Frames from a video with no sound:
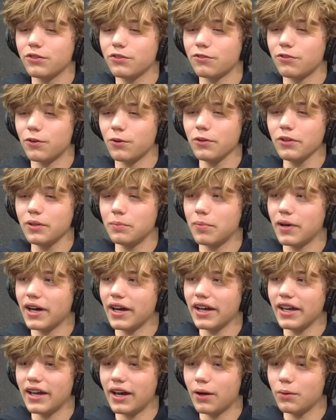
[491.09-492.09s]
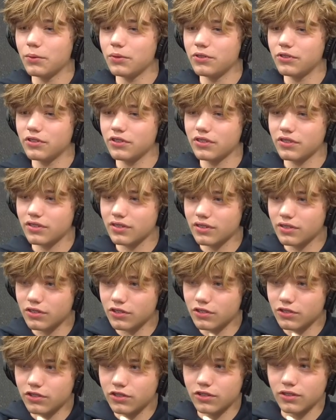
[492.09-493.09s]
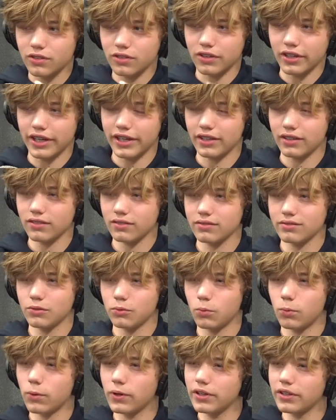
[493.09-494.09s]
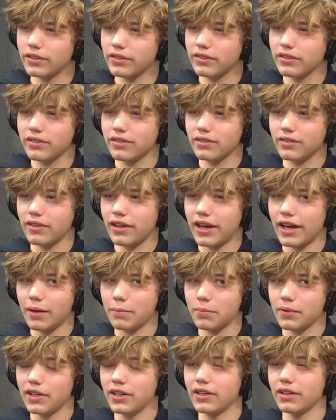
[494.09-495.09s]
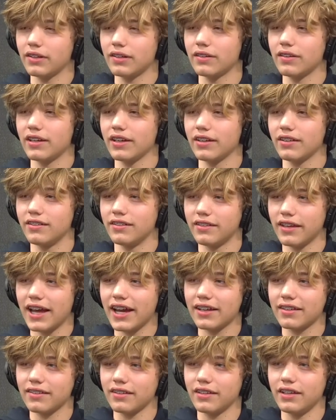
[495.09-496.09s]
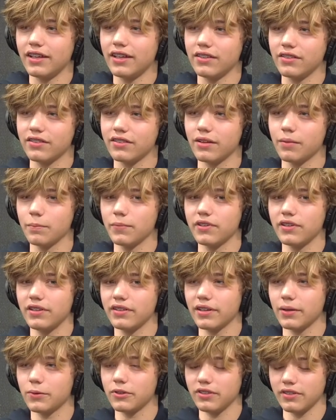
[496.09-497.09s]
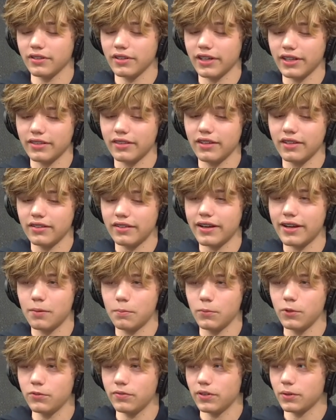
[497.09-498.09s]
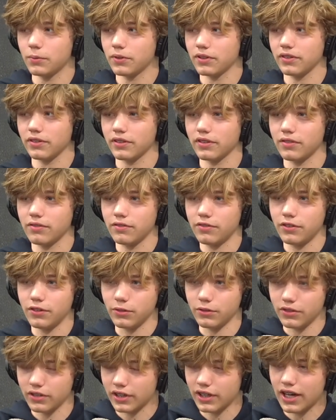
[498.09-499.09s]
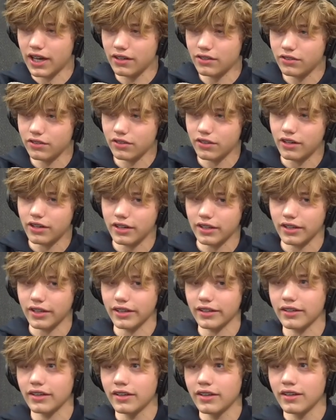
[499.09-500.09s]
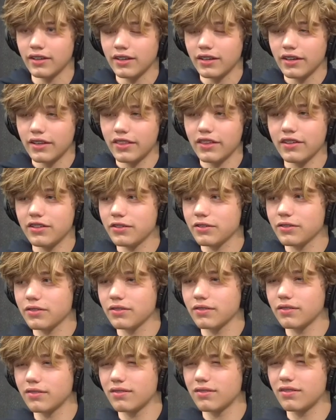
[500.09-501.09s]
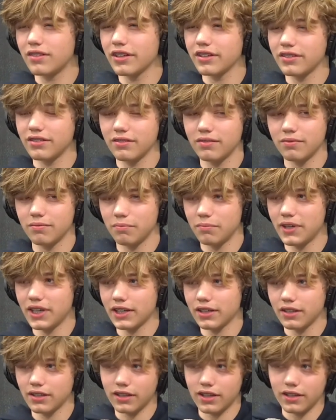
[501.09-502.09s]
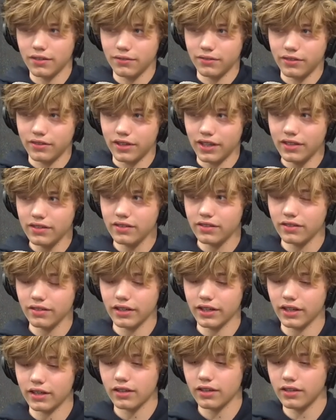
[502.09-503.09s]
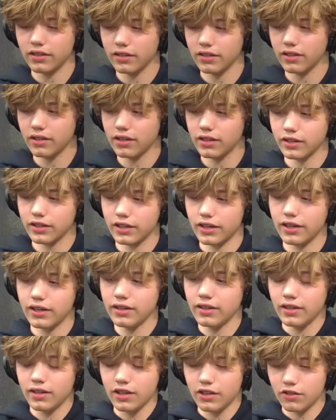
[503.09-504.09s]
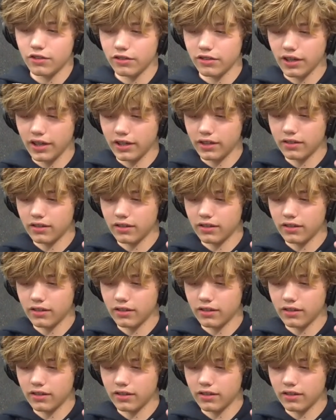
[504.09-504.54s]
fully by it. I was just mm-hmm. like what's happening exactly in some scenes. I wasn't like the entire movie. It wasn't mm-hmm. confusing. Mm-hmm. I just thought like this doesn't make a lot of sense. Like in the okay, there's like